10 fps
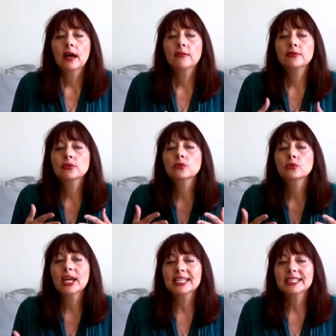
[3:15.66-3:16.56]
of the
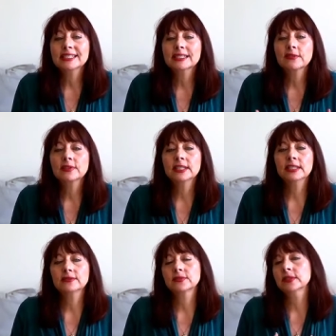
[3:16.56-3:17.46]
greatness of the
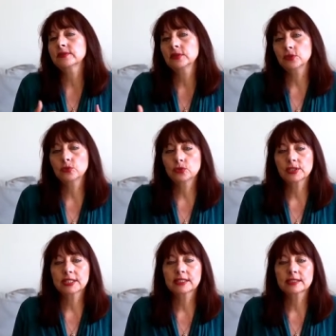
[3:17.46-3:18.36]
gift of the
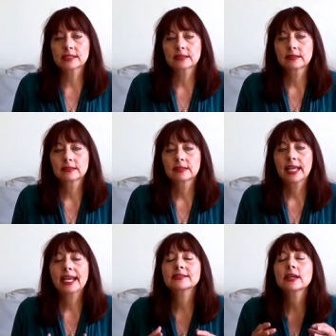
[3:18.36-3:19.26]
Eucharist
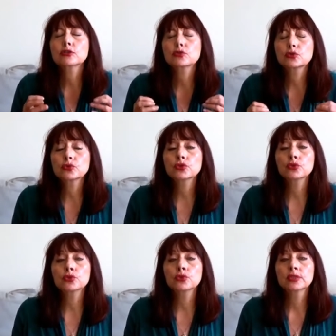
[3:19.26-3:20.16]
as our
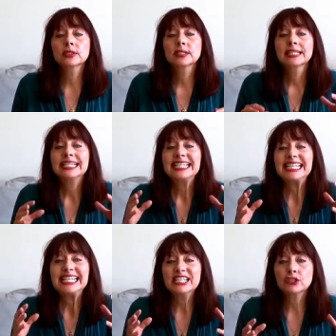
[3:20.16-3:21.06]
true
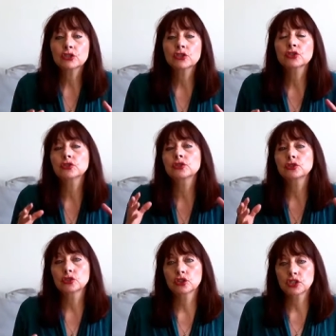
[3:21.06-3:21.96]
eternal
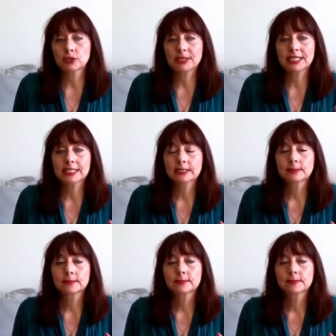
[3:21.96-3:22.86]
nourishment.
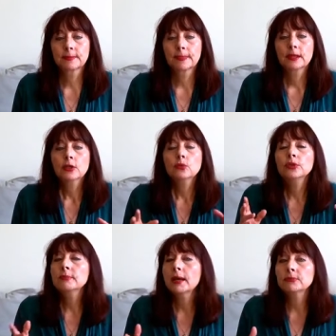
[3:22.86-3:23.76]

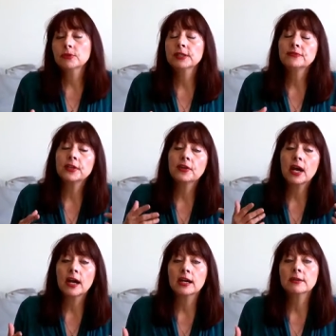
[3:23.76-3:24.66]
Remember, if there
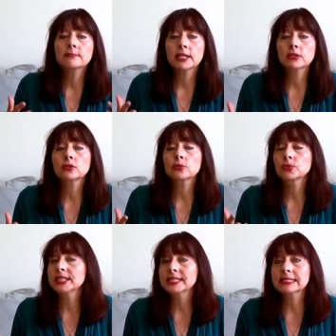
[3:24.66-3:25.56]
are medical
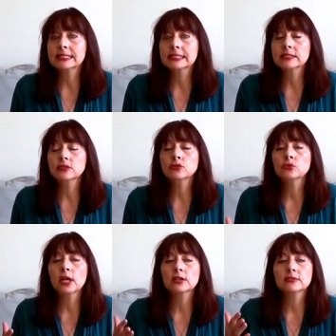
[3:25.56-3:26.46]
reasons,
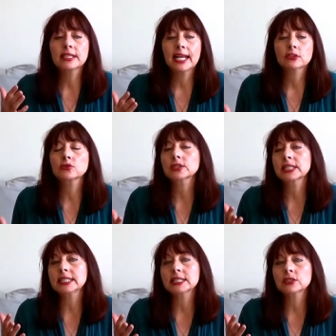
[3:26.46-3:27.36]
you are
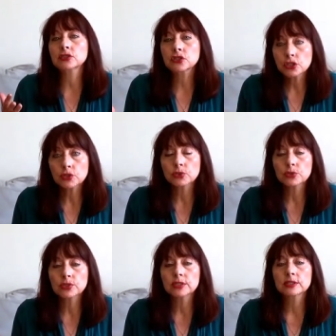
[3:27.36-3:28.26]
naturally
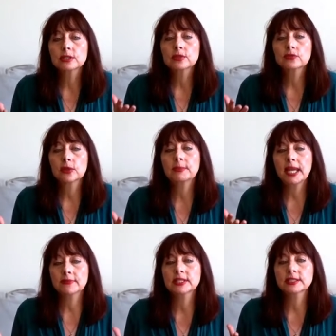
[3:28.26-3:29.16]
excused from
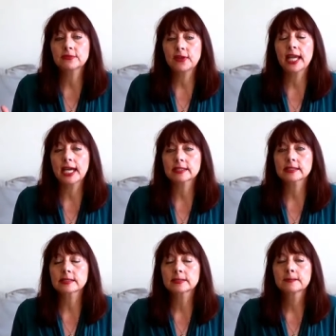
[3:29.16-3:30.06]
having to fast.